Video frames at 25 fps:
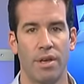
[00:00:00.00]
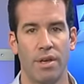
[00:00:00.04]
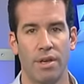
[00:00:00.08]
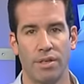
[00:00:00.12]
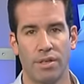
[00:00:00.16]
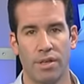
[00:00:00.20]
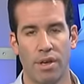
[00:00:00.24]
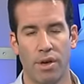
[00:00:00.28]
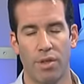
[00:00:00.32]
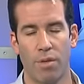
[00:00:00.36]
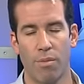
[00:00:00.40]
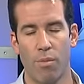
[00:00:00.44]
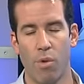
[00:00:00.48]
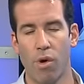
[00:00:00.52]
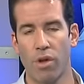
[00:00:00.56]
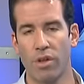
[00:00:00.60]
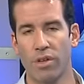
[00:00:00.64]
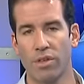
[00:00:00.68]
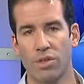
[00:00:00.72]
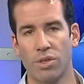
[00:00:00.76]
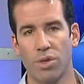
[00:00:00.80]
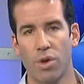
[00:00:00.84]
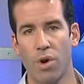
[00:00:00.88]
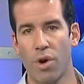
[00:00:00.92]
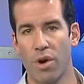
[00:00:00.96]
So the moral of
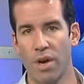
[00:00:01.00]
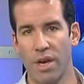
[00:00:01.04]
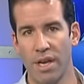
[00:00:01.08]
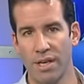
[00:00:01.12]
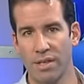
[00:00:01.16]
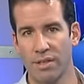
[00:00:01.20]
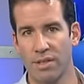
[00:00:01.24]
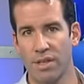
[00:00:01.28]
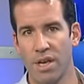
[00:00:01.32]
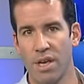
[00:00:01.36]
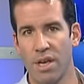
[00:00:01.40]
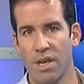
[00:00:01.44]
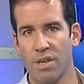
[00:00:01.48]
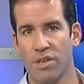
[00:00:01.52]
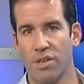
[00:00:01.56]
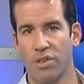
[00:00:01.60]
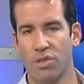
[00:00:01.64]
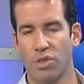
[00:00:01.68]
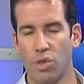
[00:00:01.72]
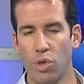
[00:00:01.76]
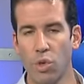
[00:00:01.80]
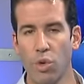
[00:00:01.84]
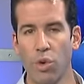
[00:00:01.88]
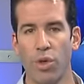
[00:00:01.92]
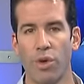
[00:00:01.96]
the story is
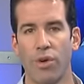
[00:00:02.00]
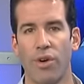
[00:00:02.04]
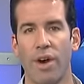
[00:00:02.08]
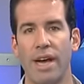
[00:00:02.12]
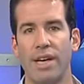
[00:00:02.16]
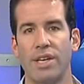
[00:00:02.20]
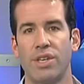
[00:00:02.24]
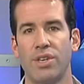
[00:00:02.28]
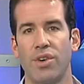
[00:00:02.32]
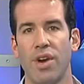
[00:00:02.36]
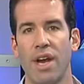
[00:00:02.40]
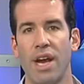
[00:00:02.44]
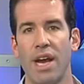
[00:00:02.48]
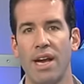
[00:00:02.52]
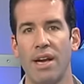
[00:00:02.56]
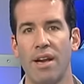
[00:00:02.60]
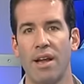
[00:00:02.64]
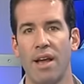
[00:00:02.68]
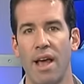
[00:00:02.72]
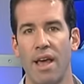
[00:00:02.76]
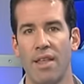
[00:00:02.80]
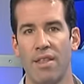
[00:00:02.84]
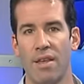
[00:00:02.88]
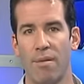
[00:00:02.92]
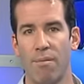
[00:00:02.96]
just do the right trade,
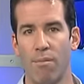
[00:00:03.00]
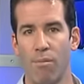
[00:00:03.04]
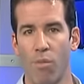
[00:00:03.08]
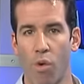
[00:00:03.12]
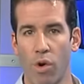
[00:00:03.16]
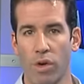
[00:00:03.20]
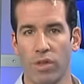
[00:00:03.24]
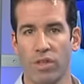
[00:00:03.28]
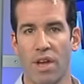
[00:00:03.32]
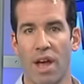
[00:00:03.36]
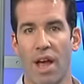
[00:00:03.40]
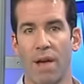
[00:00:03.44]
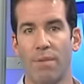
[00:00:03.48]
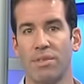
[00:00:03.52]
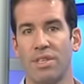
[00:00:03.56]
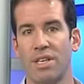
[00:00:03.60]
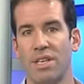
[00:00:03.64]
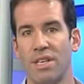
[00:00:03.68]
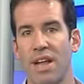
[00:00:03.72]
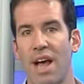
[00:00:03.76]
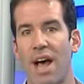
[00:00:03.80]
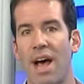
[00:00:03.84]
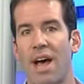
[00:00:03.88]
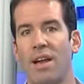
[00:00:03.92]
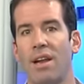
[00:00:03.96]
and then more times
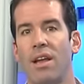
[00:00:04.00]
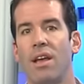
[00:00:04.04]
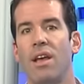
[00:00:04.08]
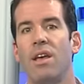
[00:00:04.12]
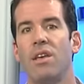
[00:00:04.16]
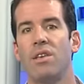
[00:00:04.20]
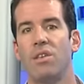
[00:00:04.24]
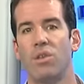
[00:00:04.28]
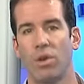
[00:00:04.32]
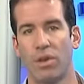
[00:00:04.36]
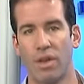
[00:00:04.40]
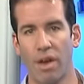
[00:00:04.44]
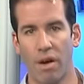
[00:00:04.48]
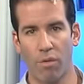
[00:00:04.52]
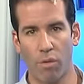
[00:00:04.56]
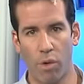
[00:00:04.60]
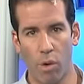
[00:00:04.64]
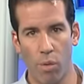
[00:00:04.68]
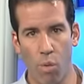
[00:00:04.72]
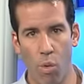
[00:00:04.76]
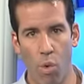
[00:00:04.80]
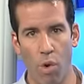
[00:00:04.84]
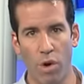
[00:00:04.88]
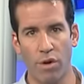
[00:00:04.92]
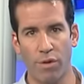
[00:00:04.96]
than not, you'll get
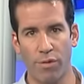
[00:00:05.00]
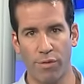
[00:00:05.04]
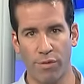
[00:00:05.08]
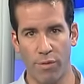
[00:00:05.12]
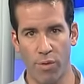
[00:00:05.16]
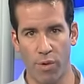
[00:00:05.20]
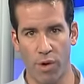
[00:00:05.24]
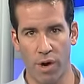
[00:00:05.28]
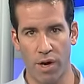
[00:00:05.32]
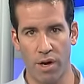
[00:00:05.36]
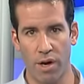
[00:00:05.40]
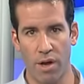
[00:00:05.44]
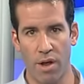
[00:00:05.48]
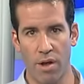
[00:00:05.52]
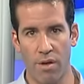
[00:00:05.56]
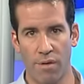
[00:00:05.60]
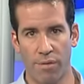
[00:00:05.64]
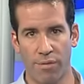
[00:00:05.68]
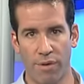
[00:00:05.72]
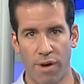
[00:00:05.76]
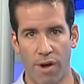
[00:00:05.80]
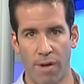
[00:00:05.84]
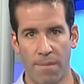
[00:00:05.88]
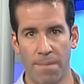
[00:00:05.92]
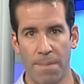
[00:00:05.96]
rewarded for it
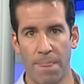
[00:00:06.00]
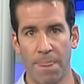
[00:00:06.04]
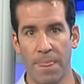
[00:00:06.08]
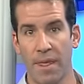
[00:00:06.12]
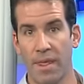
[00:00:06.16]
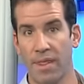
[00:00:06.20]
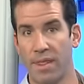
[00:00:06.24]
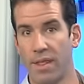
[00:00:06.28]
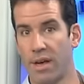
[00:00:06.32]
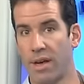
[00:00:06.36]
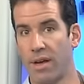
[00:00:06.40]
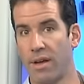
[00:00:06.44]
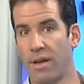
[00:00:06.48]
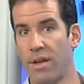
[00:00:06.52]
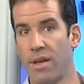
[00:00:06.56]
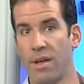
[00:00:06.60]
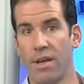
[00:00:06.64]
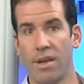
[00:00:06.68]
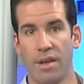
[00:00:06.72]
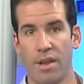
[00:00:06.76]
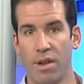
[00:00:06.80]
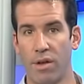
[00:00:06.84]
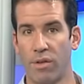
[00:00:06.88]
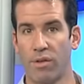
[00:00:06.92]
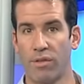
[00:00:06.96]
from the
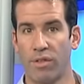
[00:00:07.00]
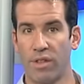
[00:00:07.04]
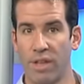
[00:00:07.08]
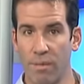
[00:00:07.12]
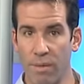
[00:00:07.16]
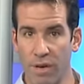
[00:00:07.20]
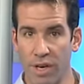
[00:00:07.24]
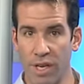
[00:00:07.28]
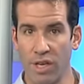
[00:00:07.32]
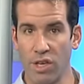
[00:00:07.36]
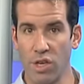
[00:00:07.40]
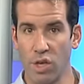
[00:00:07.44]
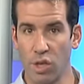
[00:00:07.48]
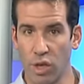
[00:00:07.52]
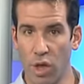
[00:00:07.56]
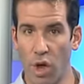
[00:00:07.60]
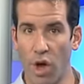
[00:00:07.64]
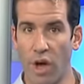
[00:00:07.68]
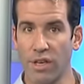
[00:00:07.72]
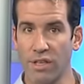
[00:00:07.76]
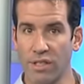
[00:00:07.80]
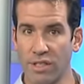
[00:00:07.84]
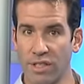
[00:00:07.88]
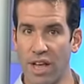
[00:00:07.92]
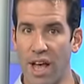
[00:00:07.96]
you know, limiting your
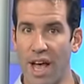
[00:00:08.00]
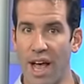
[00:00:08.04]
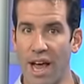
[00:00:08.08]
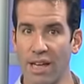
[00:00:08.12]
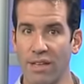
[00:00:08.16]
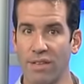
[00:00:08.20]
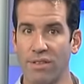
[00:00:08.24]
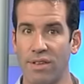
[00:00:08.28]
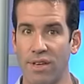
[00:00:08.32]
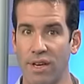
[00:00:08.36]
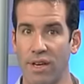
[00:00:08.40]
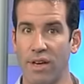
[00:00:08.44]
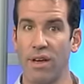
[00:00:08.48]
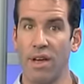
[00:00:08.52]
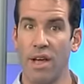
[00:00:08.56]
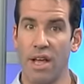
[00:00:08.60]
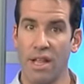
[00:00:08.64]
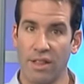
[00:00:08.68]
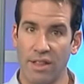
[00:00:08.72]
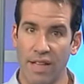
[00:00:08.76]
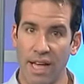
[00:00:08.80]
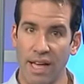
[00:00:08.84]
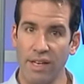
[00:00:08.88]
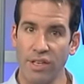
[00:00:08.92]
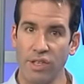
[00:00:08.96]
loss side to
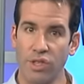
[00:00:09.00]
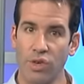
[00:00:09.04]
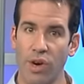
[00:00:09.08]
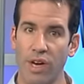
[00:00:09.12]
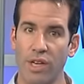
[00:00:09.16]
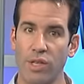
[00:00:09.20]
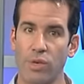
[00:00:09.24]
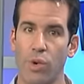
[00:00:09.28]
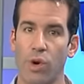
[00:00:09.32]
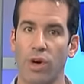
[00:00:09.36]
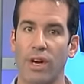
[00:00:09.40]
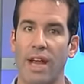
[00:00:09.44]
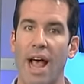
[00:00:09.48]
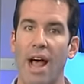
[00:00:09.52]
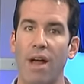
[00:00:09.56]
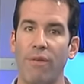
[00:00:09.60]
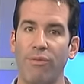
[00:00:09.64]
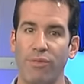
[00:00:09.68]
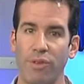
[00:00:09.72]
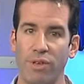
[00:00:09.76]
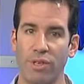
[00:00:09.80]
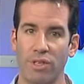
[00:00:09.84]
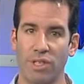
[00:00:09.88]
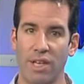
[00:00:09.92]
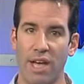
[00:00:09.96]
letting trades work
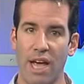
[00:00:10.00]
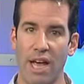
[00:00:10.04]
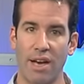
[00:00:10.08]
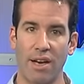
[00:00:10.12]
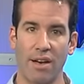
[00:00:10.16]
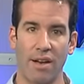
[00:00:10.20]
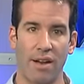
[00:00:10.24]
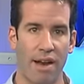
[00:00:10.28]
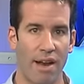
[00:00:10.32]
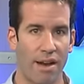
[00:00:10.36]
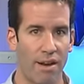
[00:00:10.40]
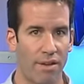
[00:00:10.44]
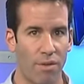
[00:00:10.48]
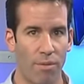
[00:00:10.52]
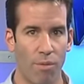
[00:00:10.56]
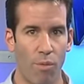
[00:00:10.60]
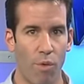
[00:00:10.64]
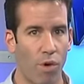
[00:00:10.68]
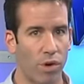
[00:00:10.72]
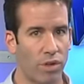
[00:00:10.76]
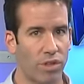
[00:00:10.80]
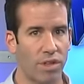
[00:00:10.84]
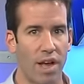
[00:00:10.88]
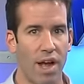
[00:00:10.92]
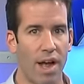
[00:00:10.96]
out for your side. And, and, the
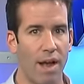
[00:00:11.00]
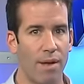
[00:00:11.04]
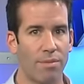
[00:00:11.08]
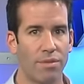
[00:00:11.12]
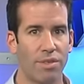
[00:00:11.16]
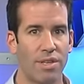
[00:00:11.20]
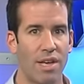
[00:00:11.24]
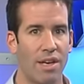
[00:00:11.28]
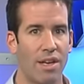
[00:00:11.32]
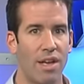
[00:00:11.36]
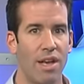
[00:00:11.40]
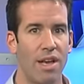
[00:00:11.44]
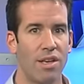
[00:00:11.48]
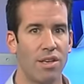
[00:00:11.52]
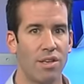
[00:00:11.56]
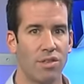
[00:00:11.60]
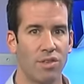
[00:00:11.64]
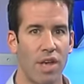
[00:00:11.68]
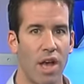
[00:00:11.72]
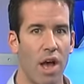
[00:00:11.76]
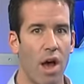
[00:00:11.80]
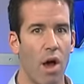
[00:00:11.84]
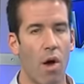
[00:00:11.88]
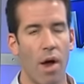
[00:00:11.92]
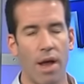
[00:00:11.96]
more times that you
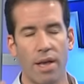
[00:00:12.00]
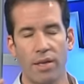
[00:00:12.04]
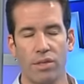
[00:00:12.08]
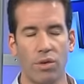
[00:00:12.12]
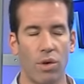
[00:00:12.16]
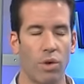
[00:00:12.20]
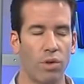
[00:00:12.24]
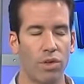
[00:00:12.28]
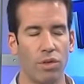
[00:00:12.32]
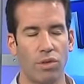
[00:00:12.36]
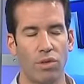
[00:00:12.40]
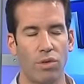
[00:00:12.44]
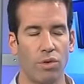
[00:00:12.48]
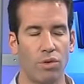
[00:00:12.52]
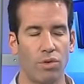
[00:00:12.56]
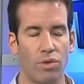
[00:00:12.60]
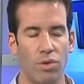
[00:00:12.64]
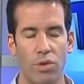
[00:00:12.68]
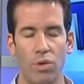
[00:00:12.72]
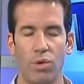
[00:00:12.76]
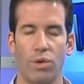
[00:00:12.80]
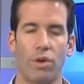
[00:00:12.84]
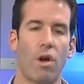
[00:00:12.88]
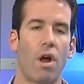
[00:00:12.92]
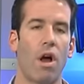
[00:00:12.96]
say, oh, I sold it too
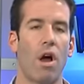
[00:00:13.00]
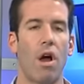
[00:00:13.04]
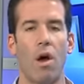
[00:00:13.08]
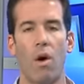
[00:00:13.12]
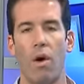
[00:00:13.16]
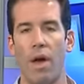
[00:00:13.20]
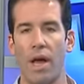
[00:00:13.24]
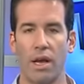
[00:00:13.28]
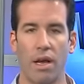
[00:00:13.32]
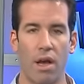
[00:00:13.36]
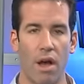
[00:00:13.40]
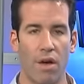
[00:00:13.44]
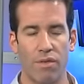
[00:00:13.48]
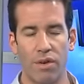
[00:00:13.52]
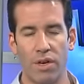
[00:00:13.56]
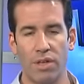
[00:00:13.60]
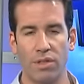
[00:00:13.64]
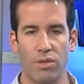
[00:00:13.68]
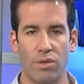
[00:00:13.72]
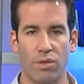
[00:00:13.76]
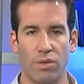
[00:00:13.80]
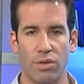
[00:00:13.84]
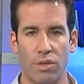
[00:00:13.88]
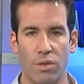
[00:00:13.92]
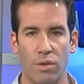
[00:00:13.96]
soon or oh, I covered
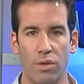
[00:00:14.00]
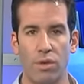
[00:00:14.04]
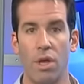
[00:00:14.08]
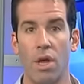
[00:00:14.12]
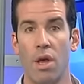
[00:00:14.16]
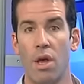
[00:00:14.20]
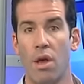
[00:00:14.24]
it too soon,